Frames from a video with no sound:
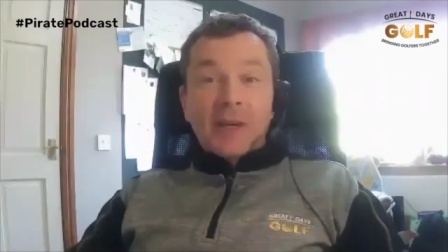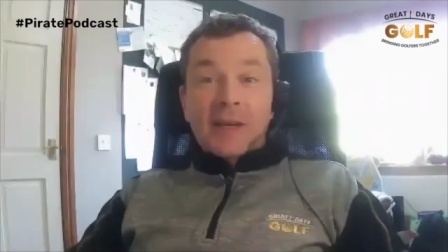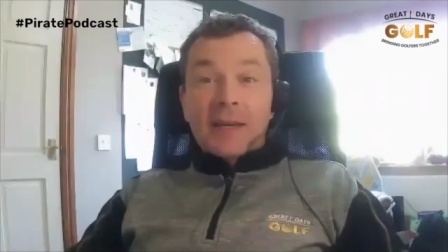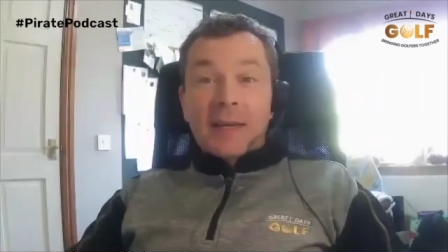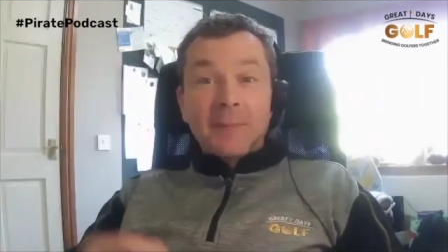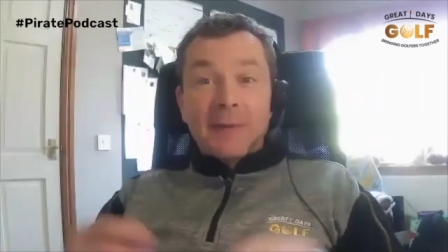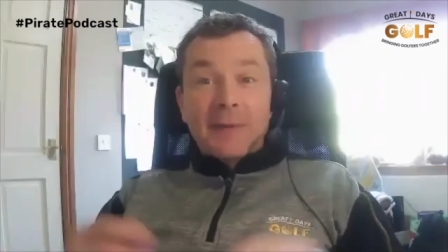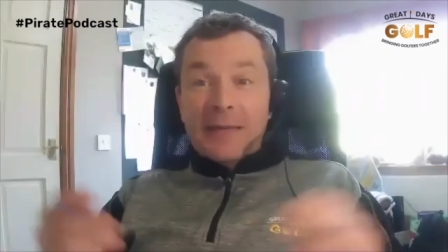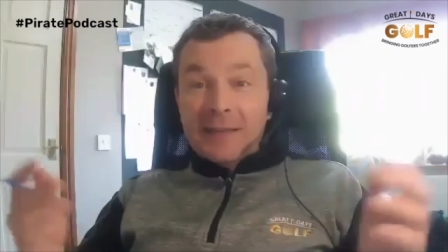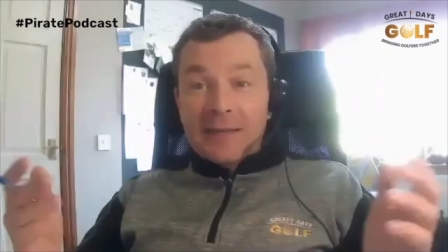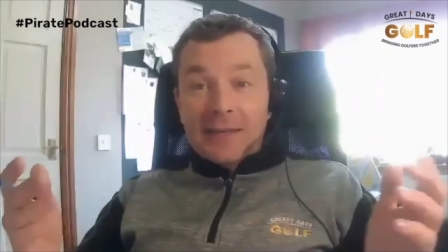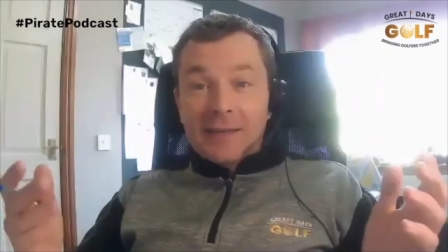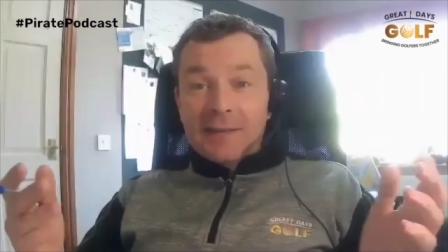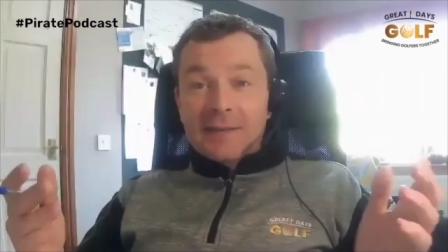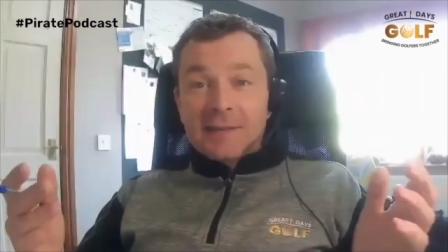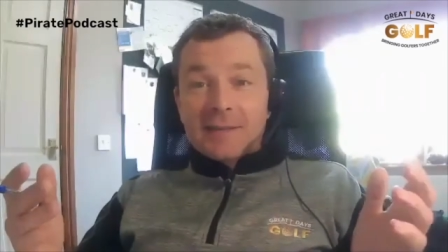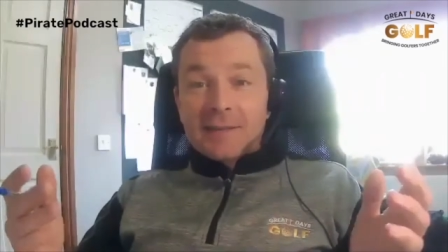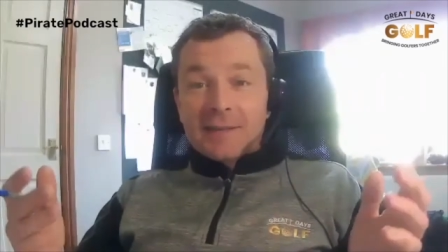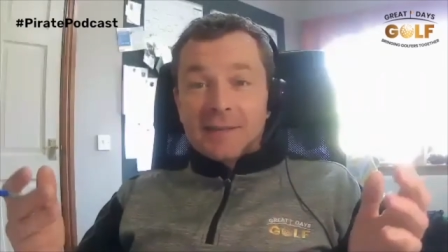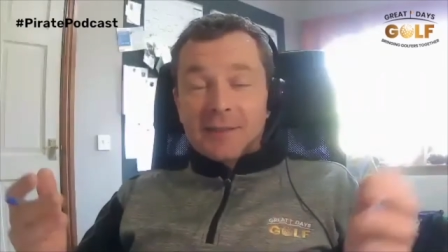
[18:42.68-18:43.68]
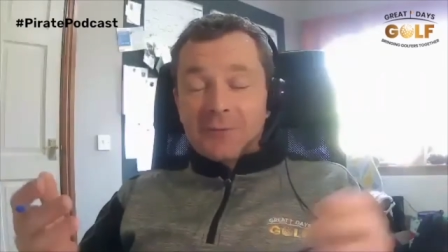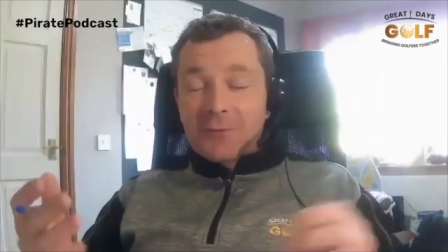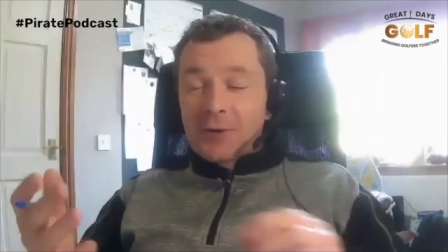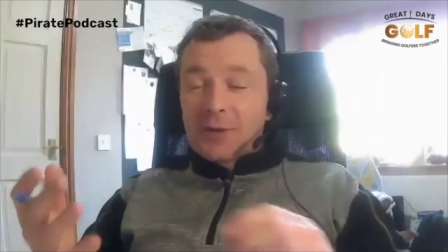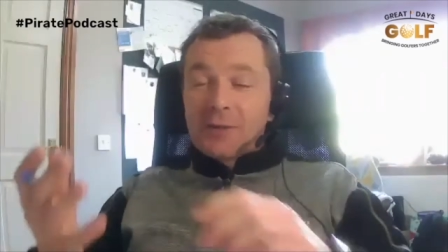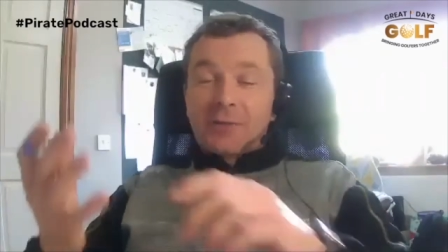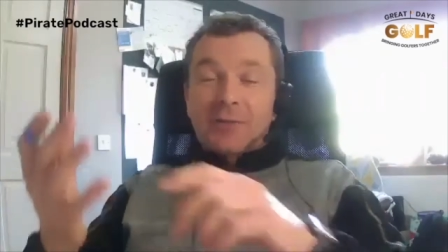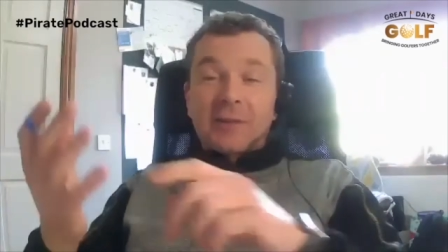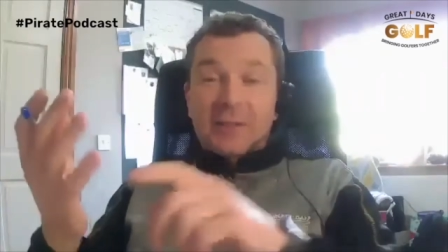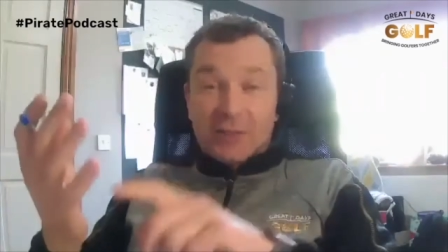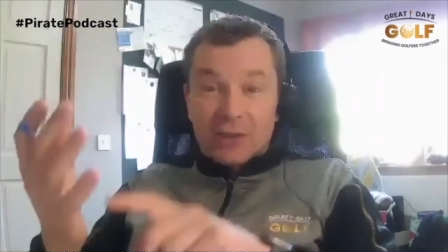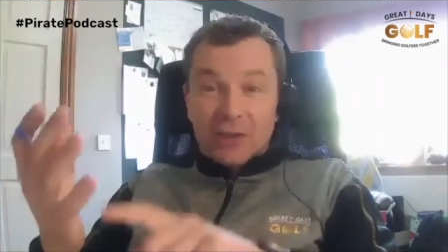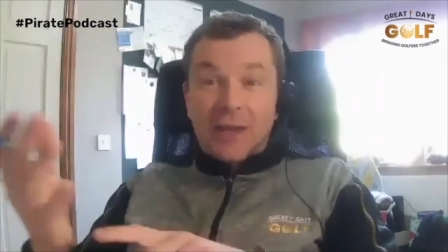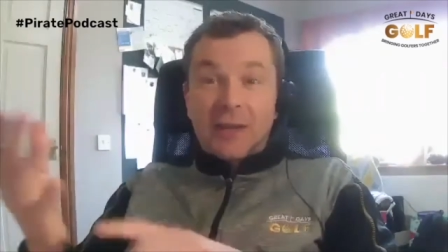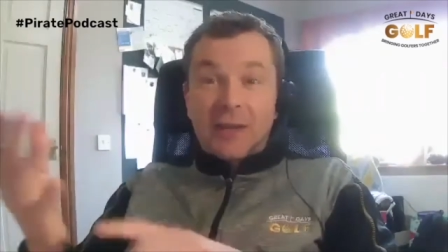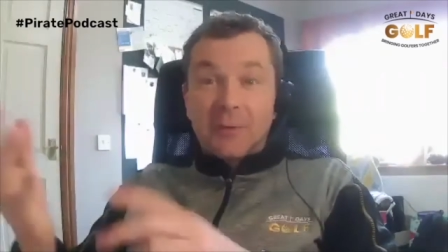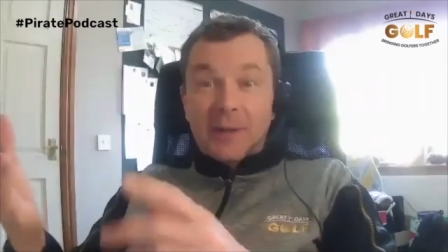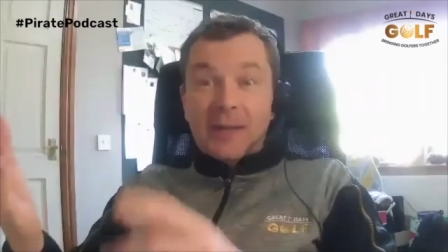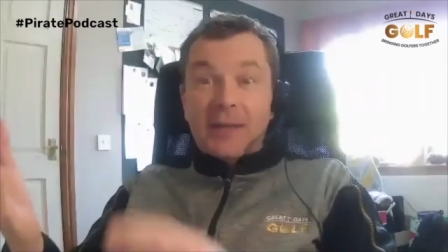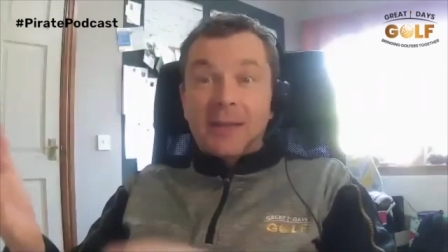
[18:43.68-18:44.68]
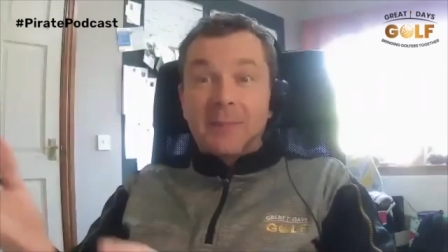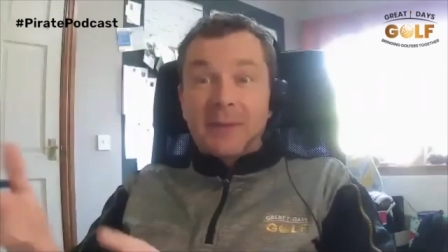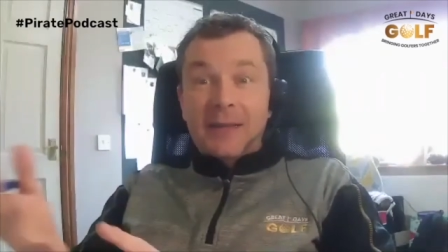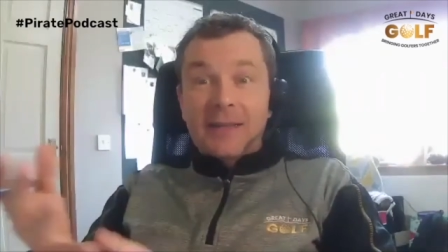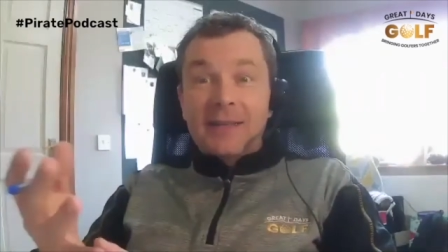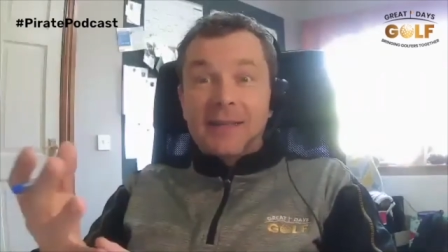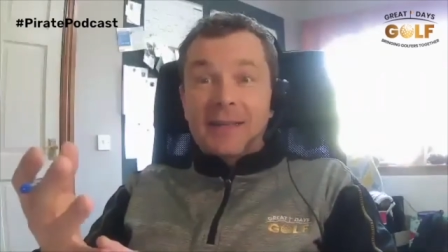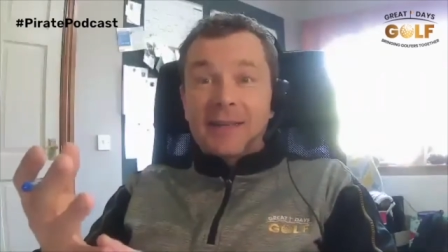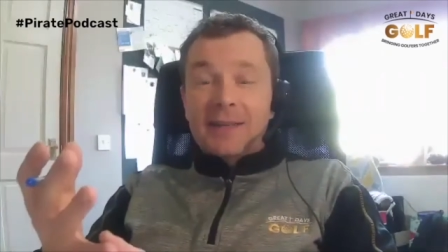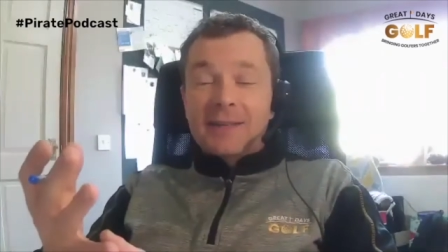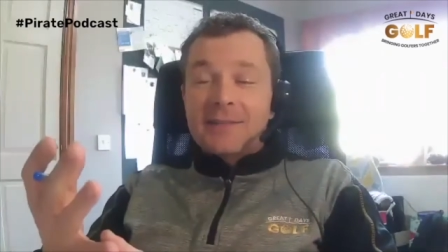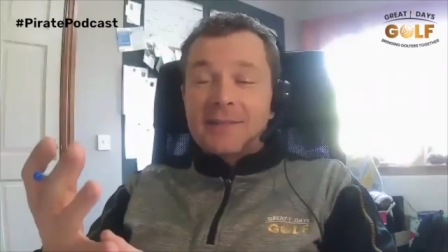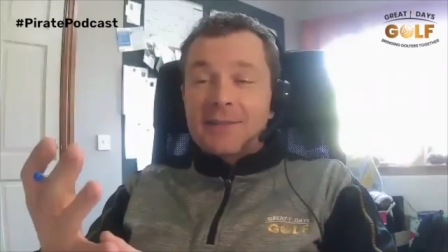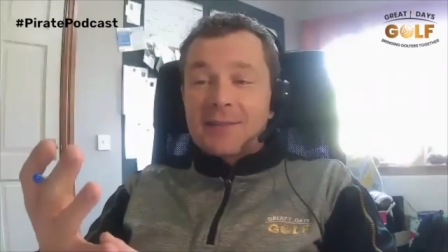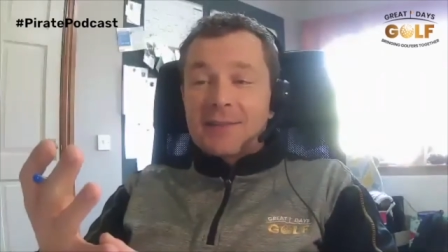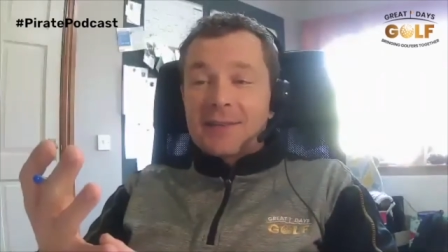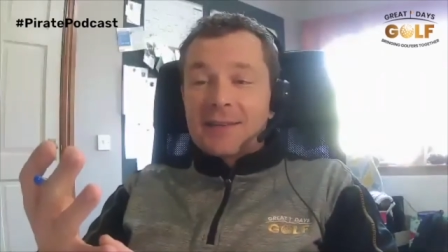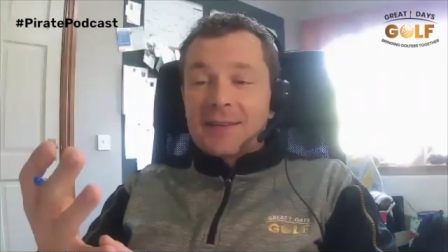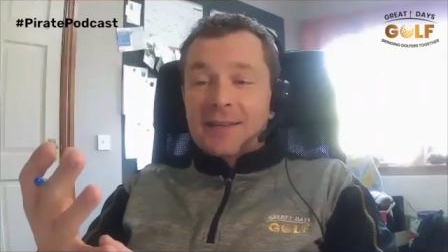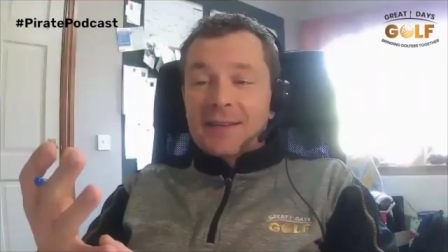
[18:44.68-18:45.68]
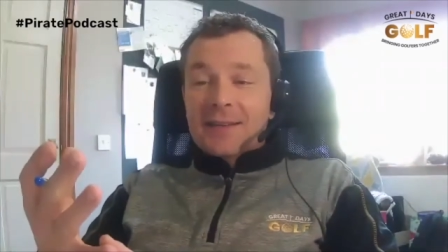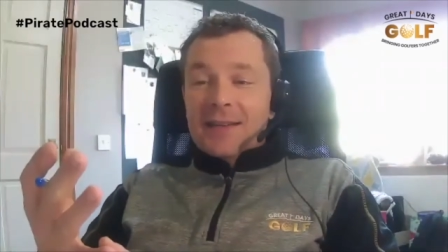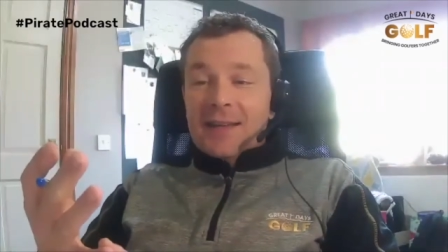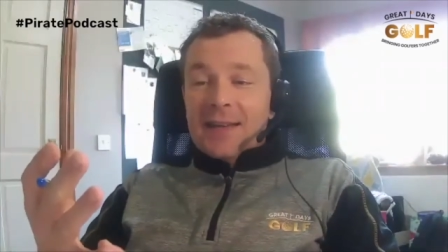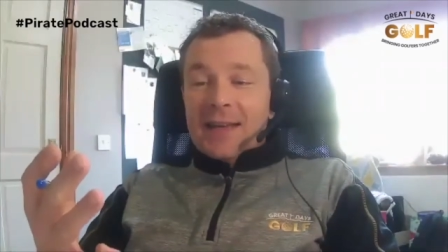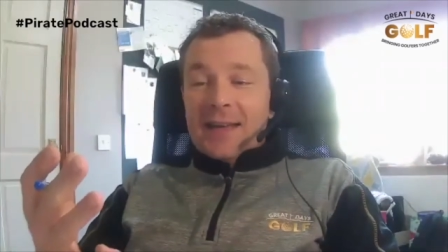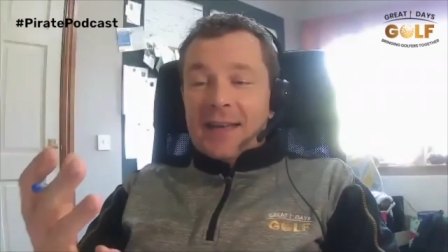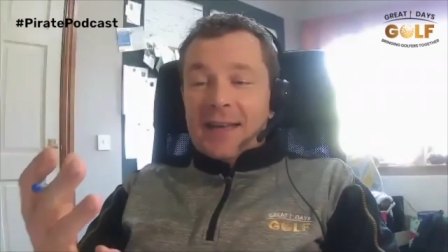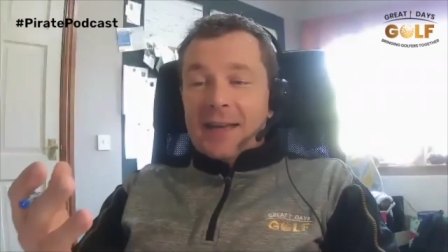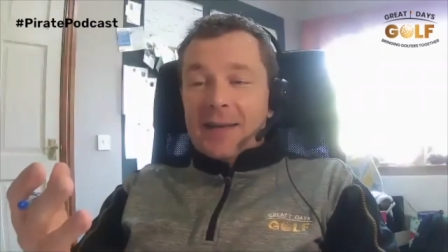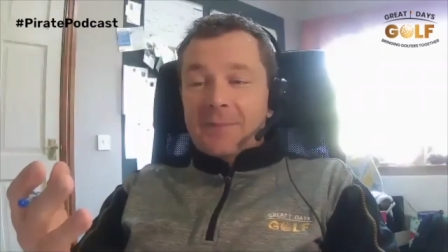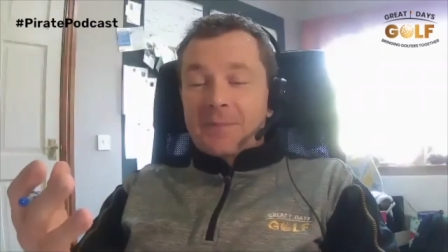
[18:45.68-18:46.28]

comedians. It's full of genuine comedians yeah.